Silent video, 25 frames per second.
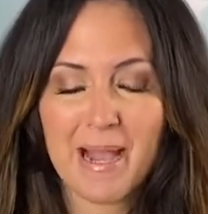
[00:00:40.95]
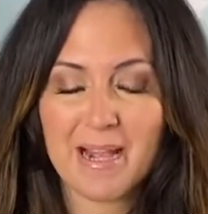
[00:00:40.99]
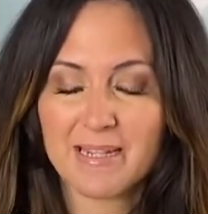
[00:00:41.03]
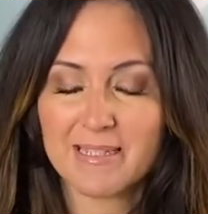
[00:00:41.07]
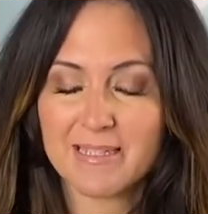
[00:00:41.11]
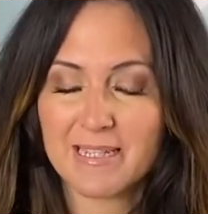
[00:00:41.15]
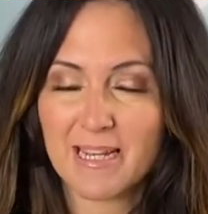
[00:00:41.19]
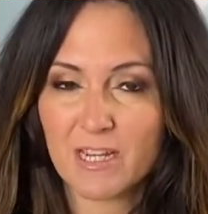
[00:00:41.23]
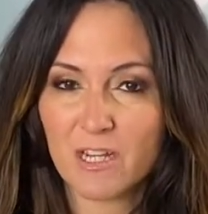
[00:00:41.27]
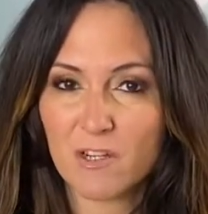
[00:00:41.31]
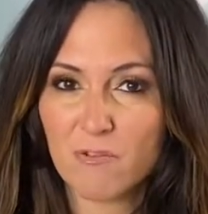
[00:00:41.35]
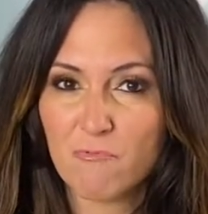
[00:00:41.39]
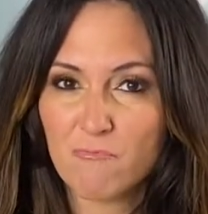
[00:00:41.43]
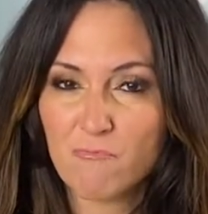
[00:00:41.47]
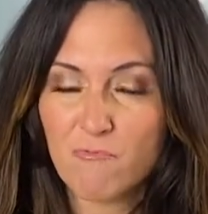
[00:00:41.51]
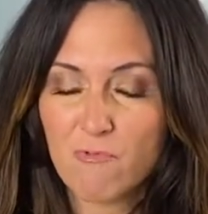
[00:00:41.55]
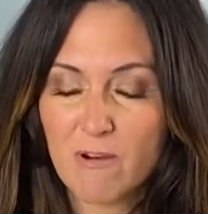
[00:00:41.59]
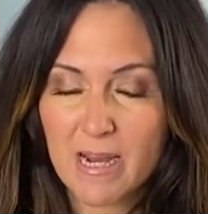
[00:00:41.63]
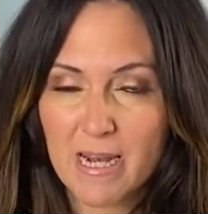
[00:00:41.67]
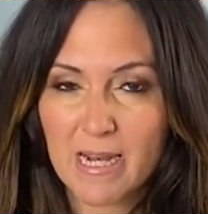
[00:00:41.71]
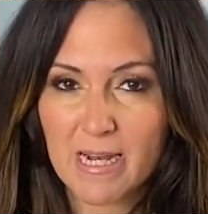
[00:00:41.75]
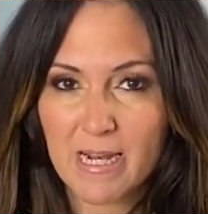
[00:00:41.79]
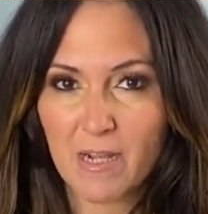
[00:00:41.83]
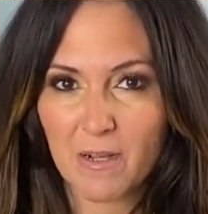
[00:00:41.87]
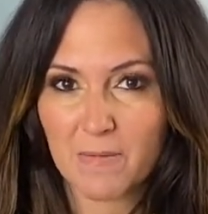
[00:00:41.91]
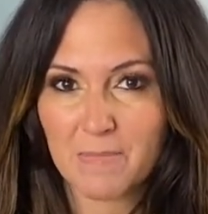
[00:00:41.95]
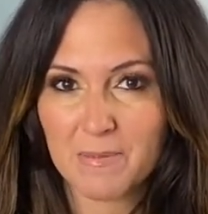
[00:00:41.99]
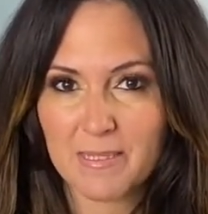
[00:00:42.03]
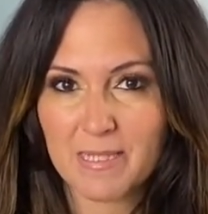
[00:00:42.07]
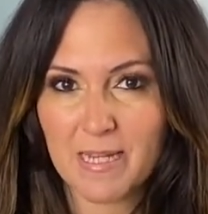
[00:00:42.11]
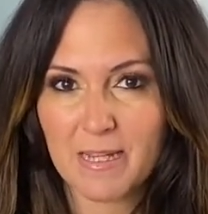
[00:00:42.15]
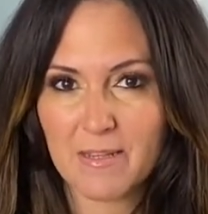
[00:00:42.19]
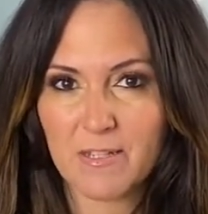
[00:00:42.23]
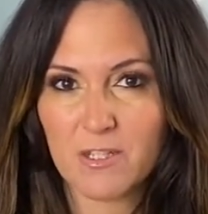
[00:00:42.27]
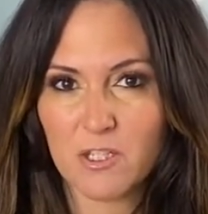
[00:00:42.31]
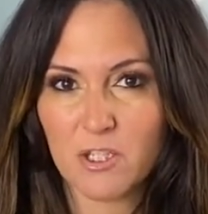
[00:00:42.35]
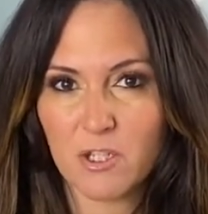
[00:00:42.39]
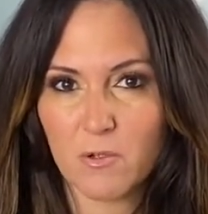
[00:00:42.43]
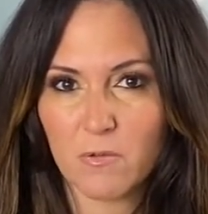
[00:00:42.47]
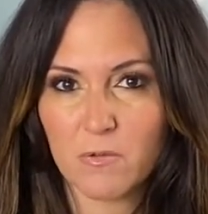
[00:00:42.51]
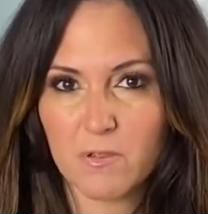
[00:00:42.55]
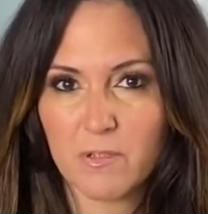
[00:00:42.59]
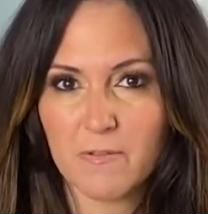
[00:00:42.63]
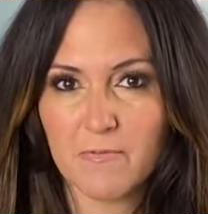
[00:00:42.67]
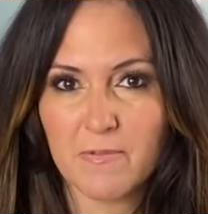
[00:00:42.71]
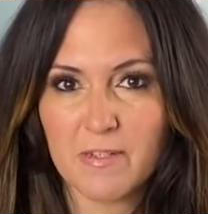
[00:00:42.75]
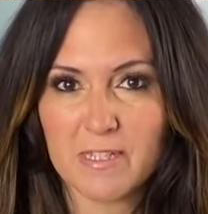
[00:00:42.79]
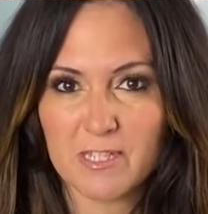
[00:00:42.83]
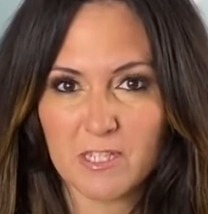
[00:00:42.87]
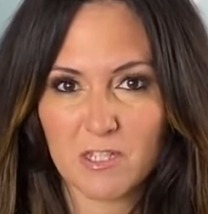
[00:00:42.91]
because that can really upset the children
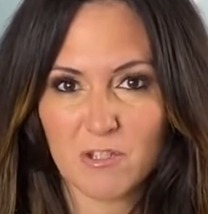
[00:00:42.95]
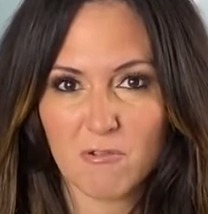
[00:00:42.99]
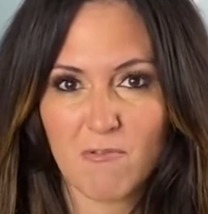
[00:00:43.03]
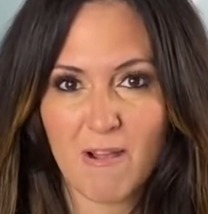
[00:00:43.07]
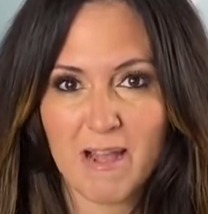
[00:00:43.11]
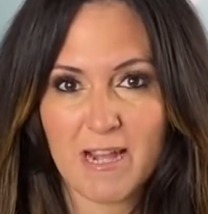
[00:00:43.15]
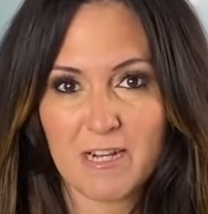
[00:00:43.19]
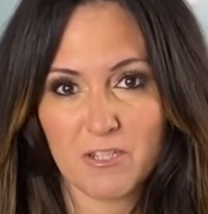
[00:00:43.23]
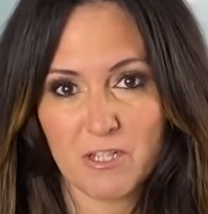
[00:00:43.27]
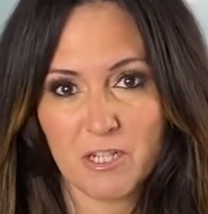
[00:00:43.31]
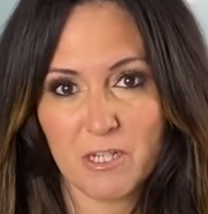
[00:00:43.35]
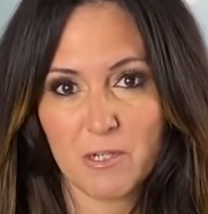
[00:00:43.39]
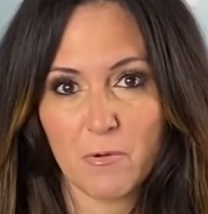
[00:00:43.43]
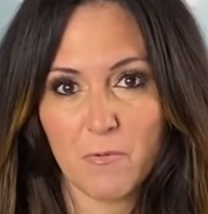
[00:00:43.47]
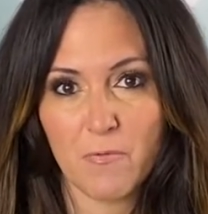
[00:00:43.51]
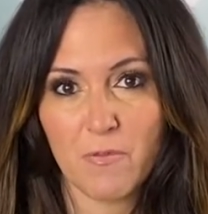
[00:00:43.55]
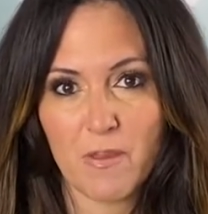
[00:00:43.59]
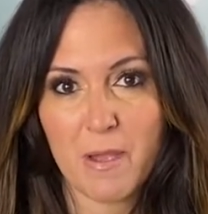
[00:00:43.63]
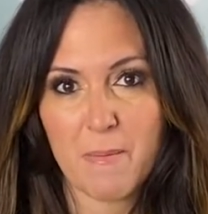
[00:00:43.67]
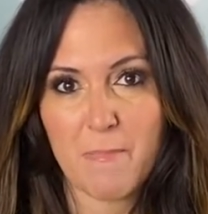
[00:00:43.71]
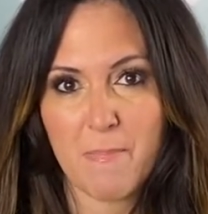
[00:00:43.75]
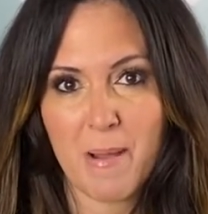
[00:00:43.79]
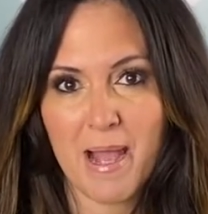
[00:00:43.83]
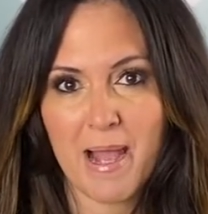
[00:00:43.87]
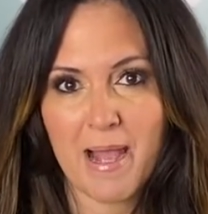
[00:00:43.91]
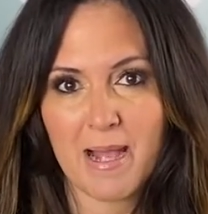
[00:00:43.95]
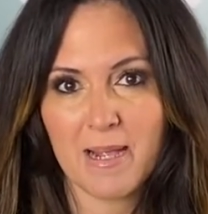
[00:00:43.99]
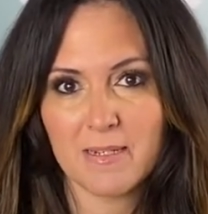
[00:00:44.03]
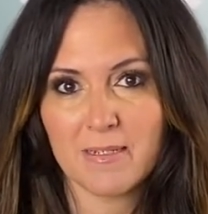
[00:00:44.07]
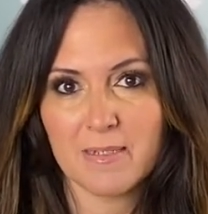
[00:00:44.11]
if it's scratching on their back.